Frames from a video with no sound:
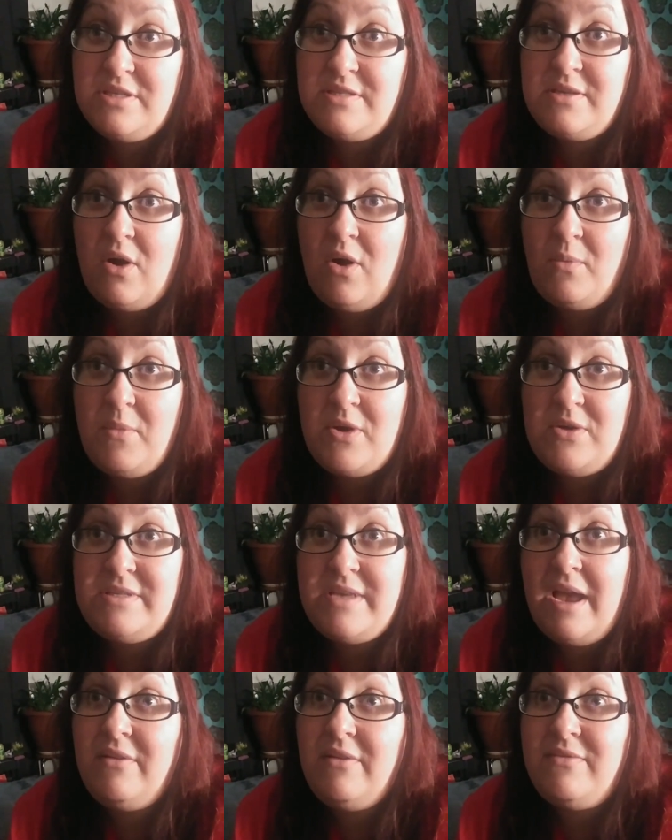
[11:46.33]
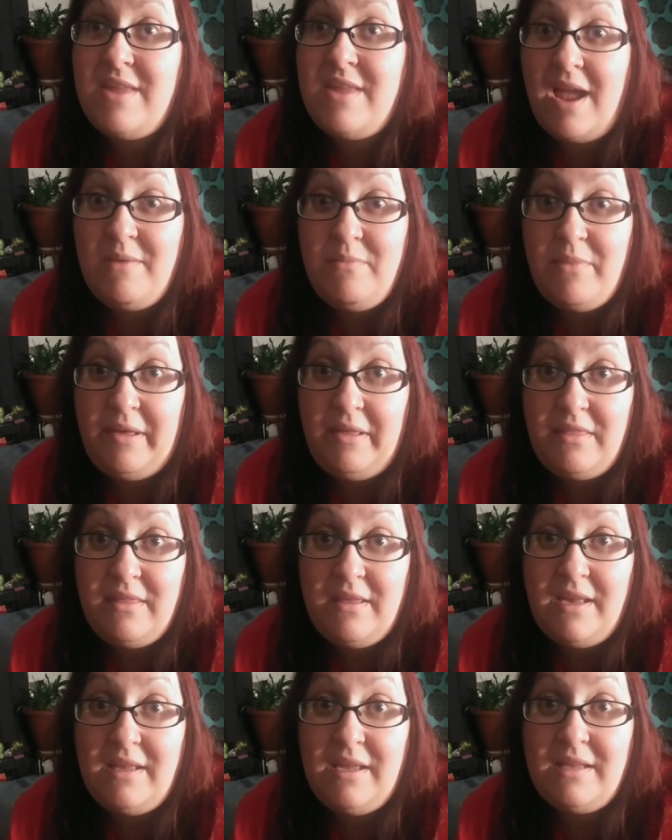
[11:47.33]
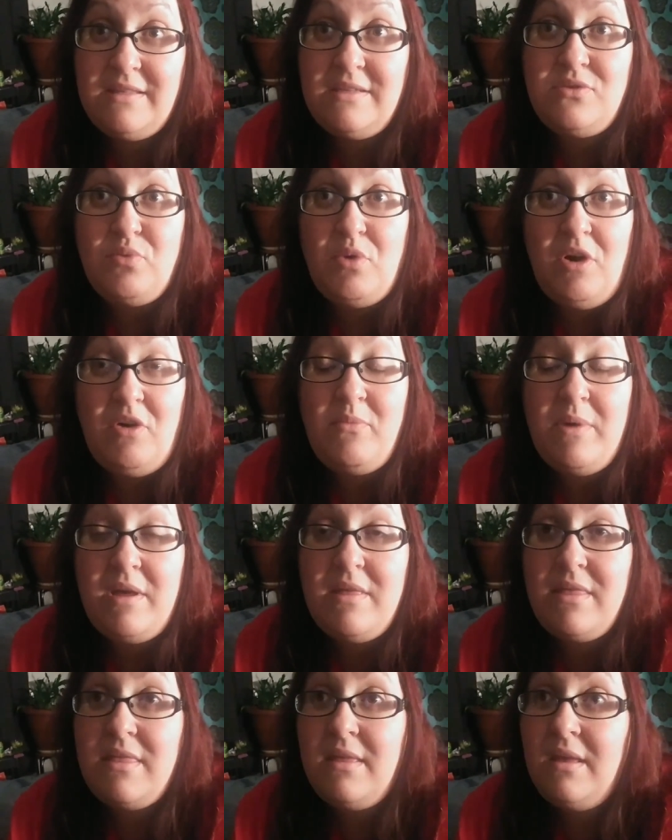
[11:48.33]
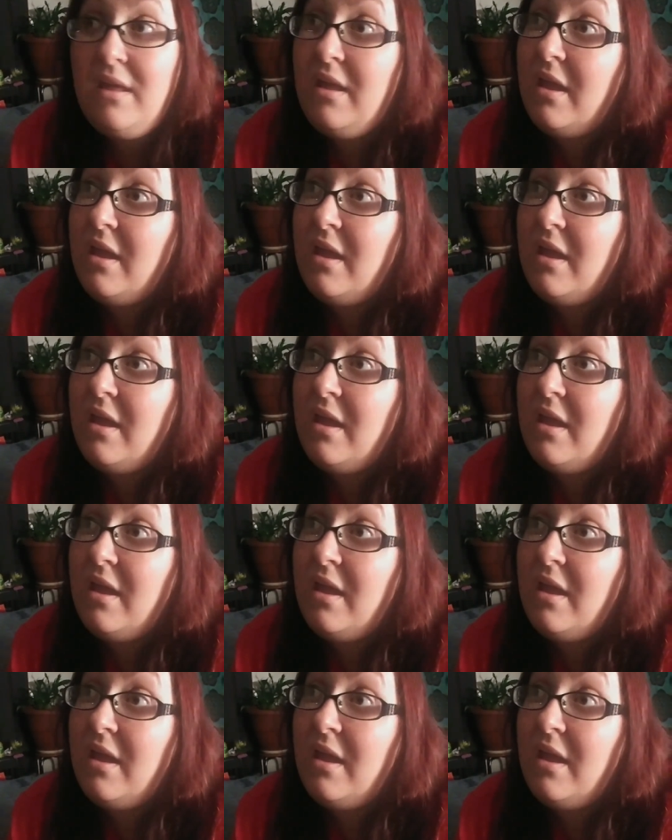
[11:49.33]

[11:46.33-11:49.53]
She's almost out of 9 months and into 12 months.